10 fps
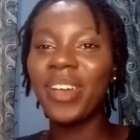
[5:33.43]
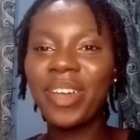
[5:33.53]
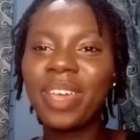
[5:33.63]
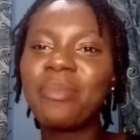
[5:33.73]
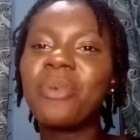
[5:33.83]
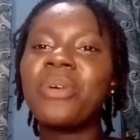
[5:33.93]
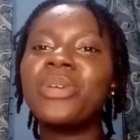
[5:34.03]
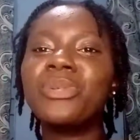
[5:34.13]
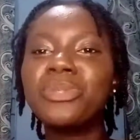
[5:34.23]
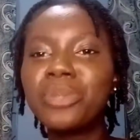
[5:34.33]
Okay, but when
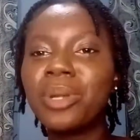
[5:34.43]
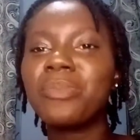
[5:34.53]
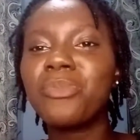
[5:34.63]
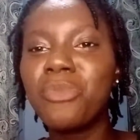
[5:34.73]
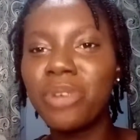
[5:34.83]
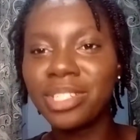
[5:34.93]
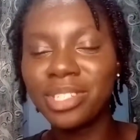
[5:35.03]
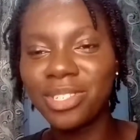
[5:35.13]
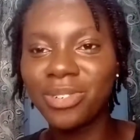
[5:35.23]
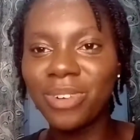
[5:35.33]
you do not
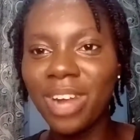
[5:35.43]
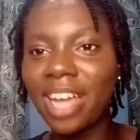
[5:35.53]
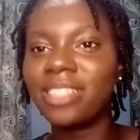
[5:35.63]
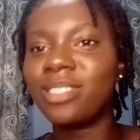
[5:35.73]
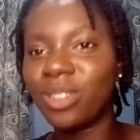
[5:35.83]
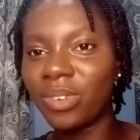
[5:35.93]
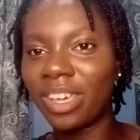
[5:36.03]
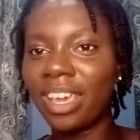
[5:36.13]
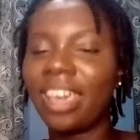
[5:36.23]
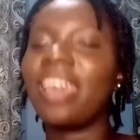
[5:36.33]
moisturize your
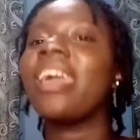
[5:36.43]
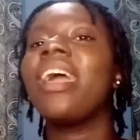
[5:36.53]
hair